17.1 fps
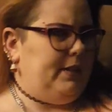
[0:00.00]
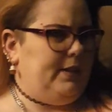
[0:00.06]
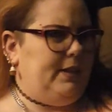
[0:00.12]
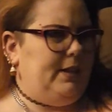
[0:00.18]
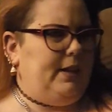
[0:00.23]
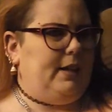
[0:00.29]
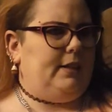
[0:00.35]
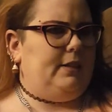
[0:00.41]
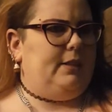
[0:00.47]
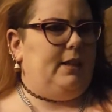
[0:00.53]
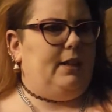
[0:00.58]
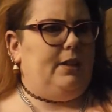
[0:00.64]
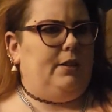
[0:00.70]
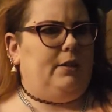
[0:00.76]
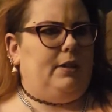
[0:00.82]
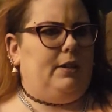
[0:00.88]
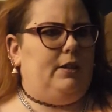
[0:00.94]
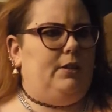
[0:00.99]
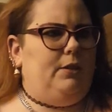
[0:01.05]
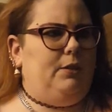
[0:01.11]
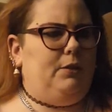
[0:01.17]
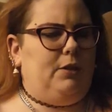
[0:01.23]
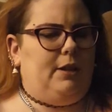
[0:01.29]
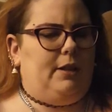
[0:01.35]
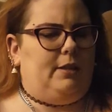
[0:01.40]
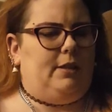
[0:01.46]
that the next day they're going to do
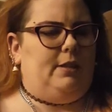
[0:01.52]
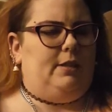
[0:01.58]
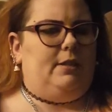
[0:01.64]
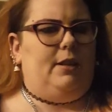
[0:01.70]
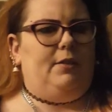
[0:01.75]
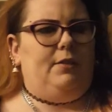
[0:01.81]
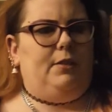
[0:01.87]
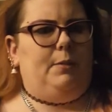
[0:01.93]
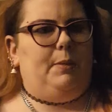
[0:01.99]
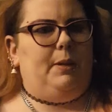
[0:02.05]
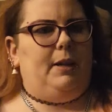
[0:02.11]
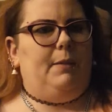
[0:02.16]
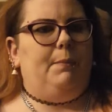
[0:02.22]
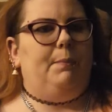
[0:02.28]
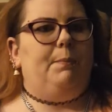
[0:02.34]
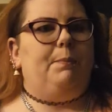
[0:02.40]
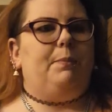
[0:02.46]
crazy stuff to me